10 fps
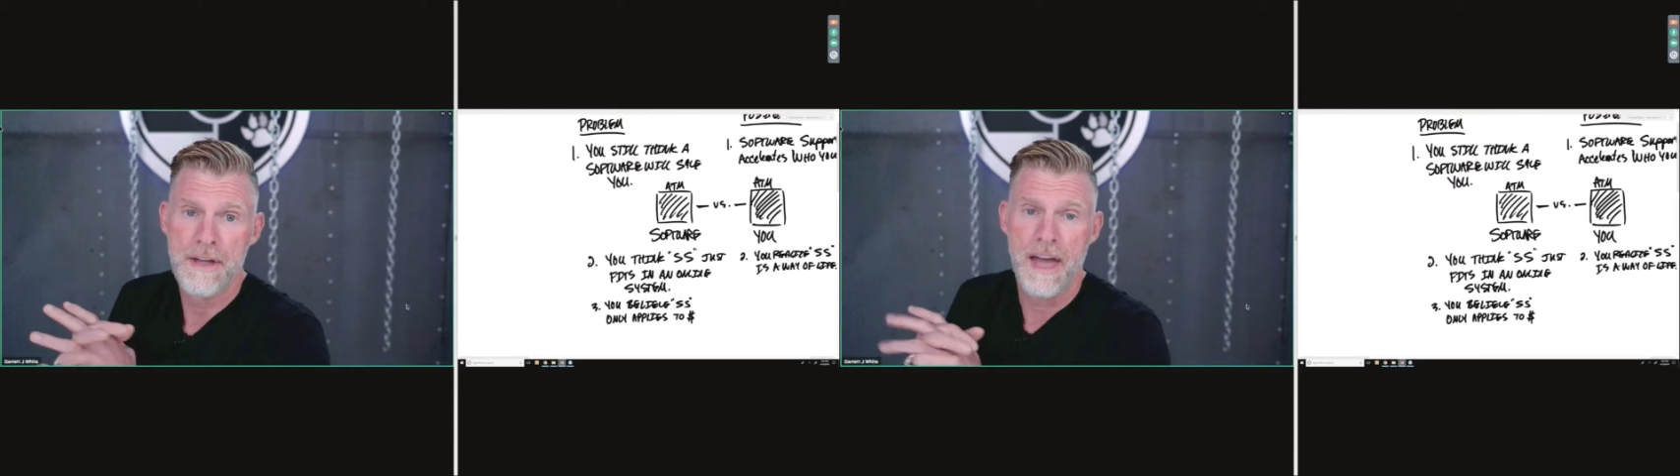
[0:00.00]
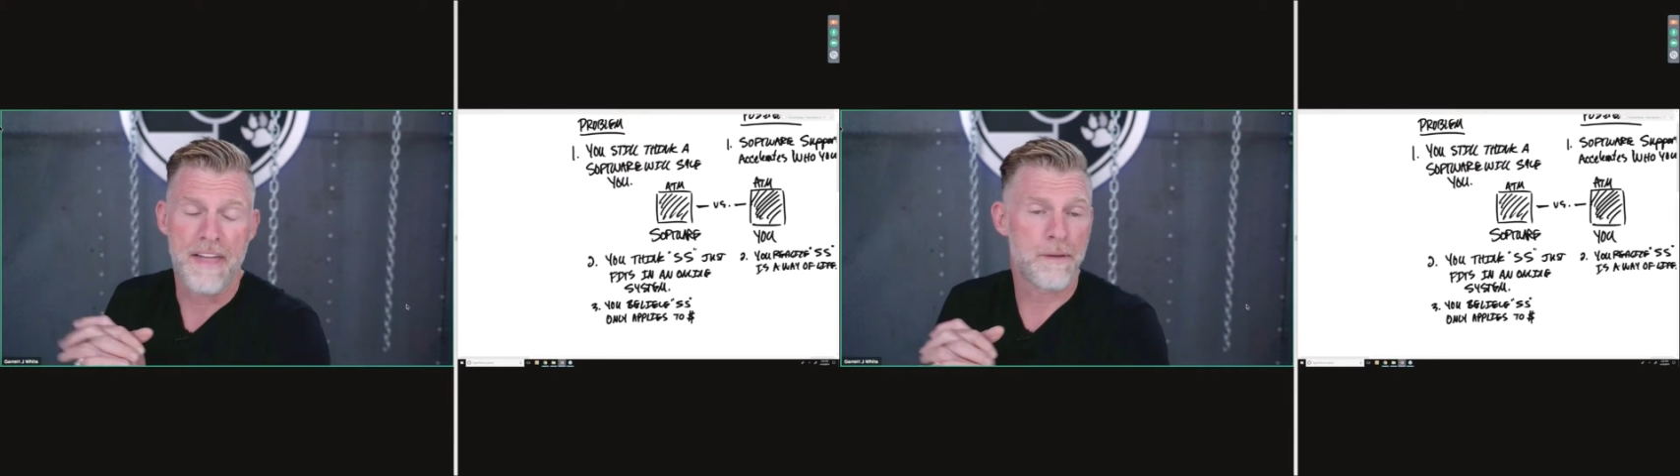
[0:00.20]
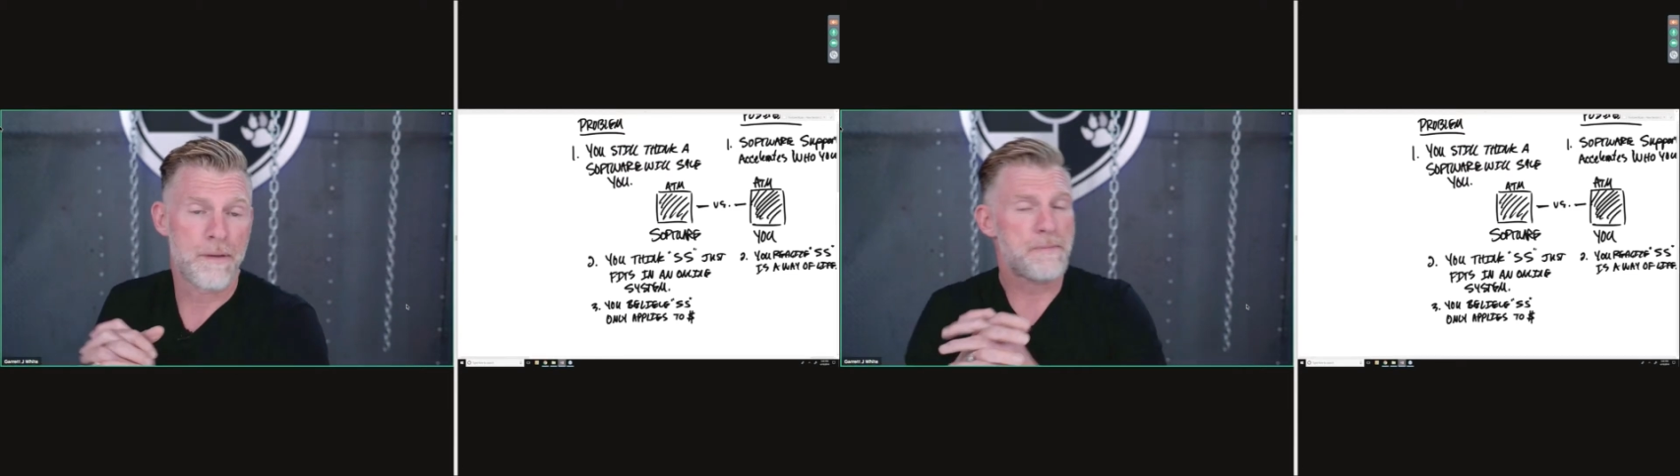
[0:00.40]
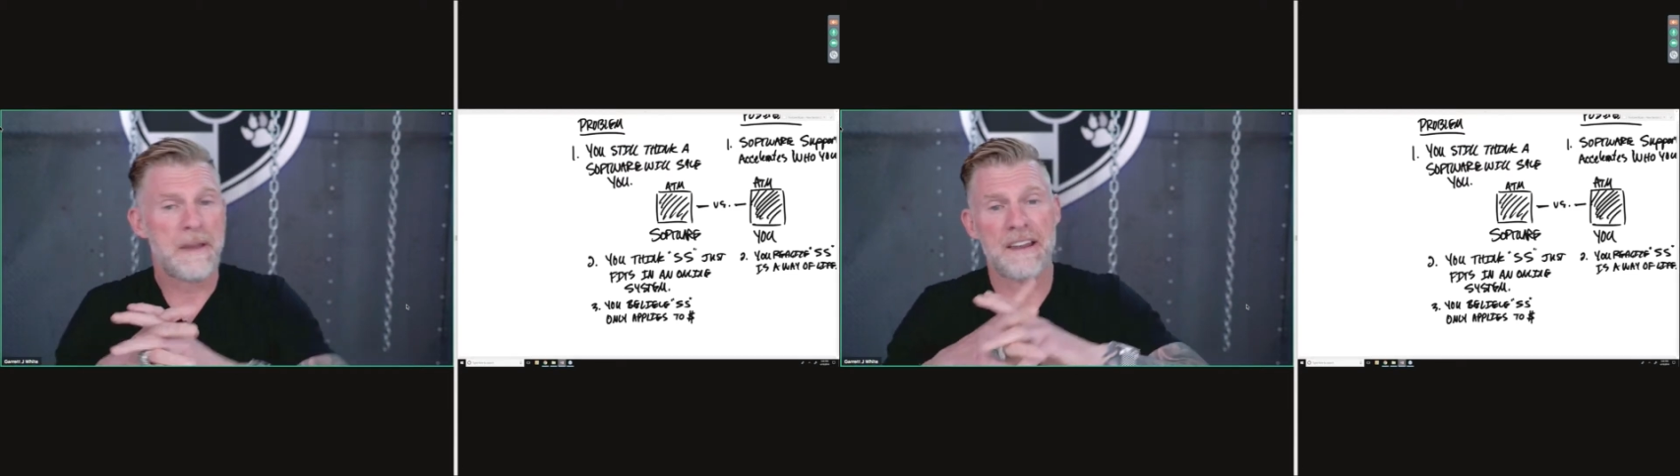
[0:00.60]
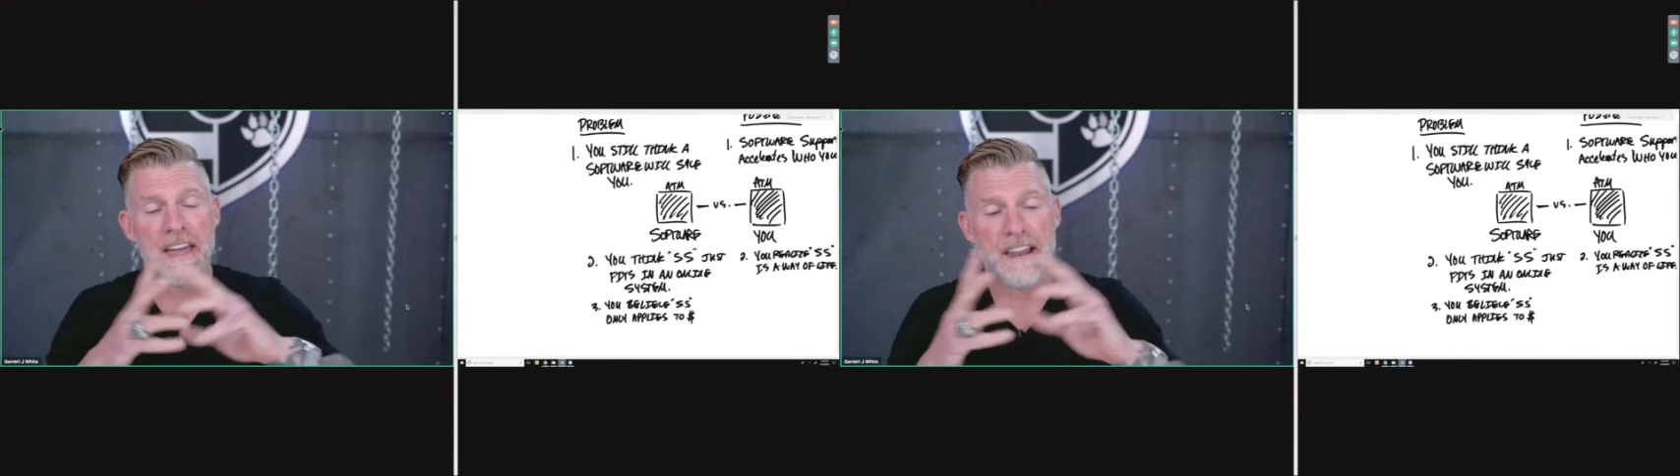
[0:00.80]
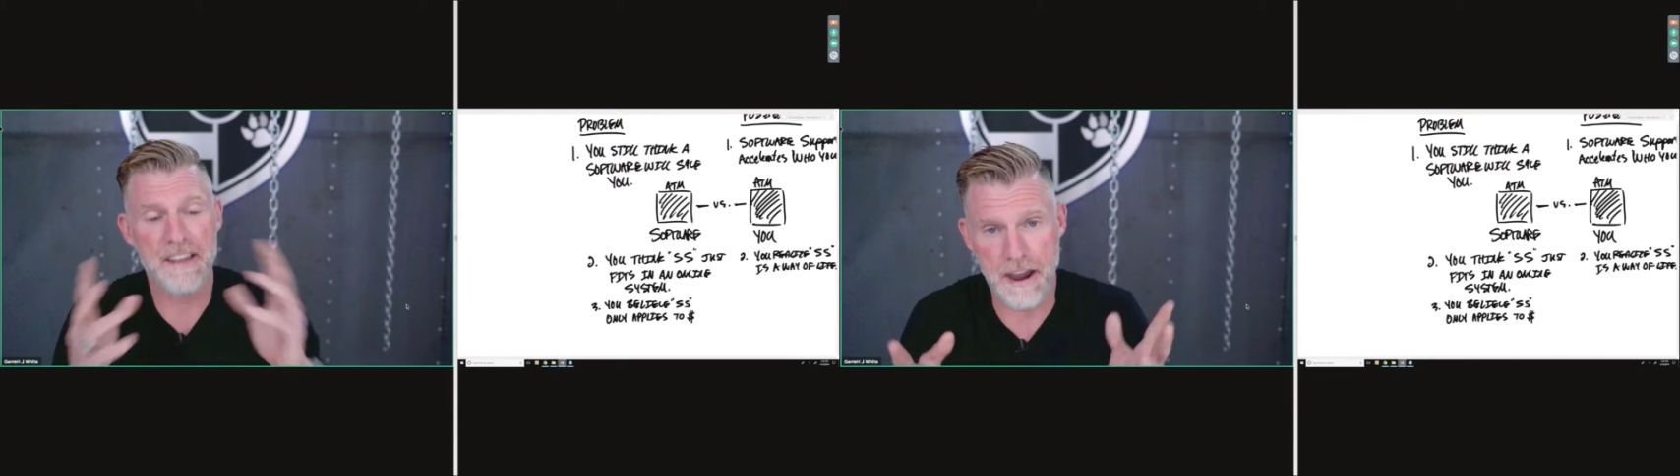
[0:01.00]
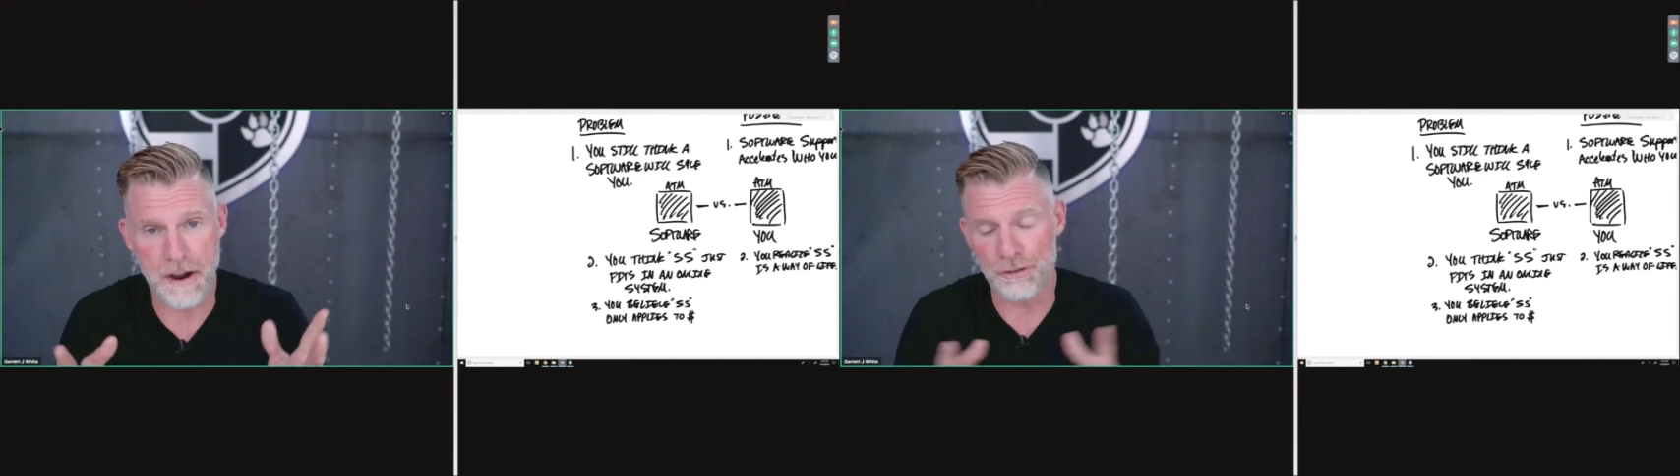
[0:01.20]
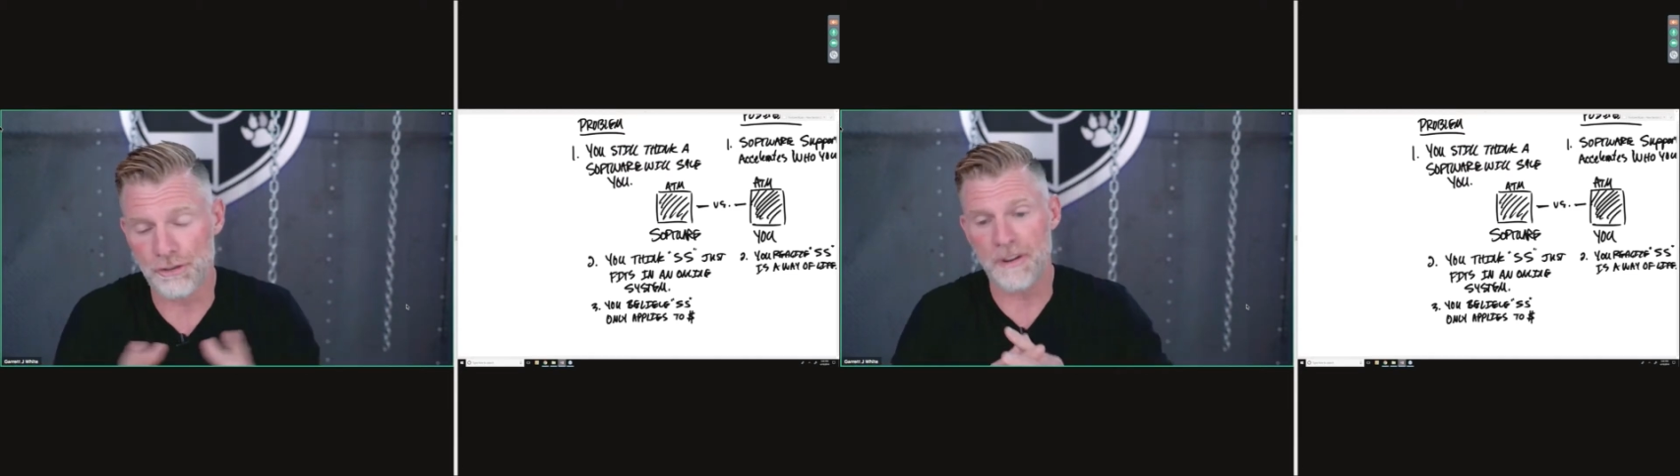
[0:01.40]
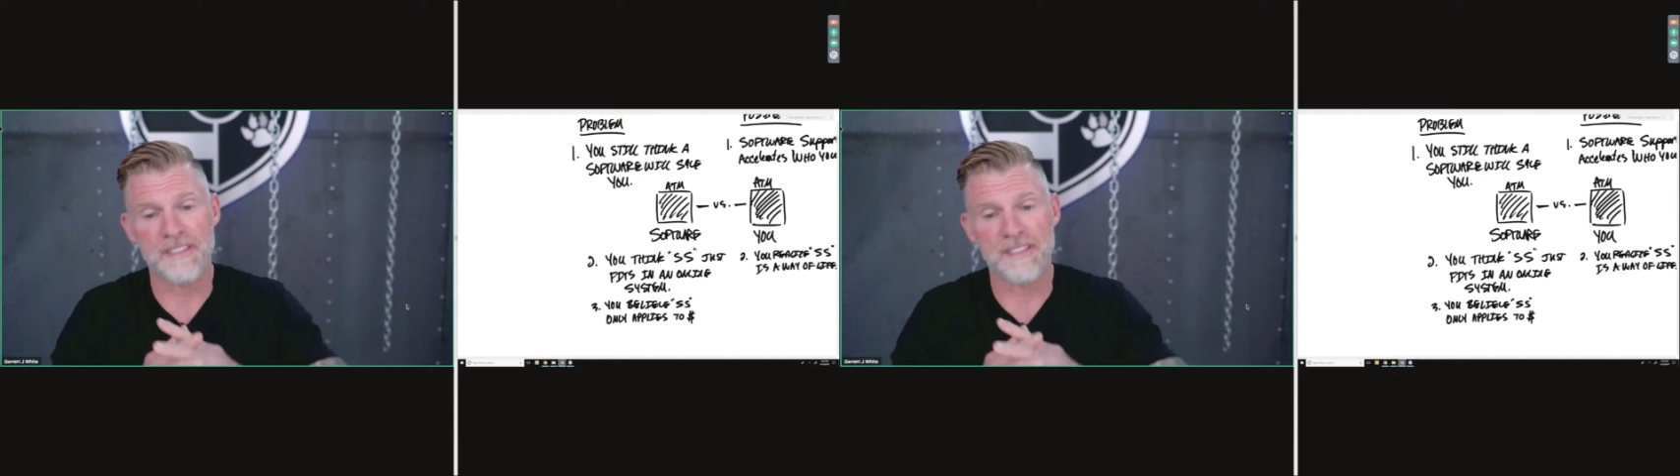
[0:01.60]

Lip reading: And then we expanded that into the hair industry,